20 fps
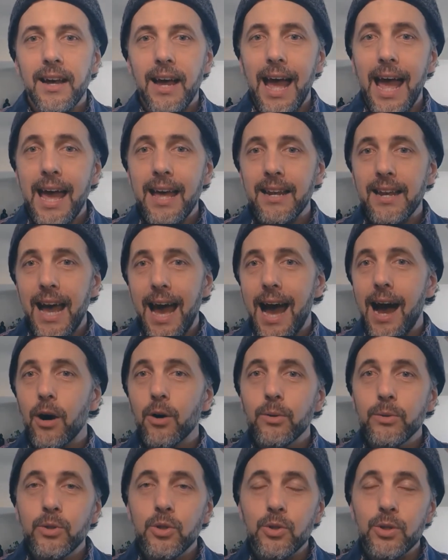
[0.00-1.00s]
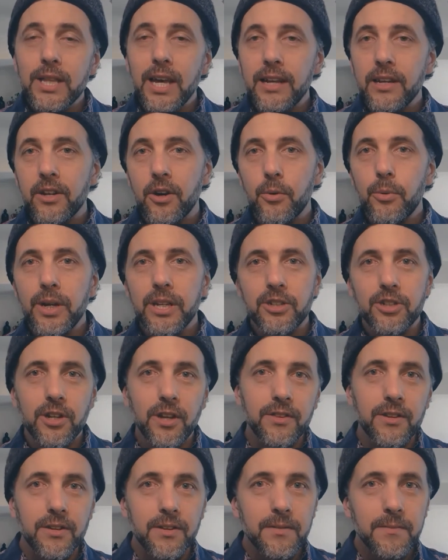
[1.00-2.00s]
and how do they know each
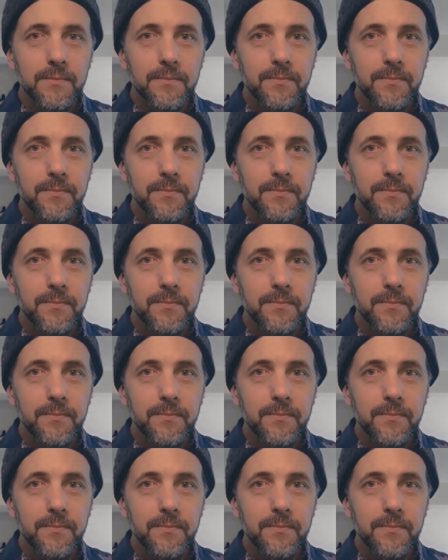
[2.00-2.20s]
other?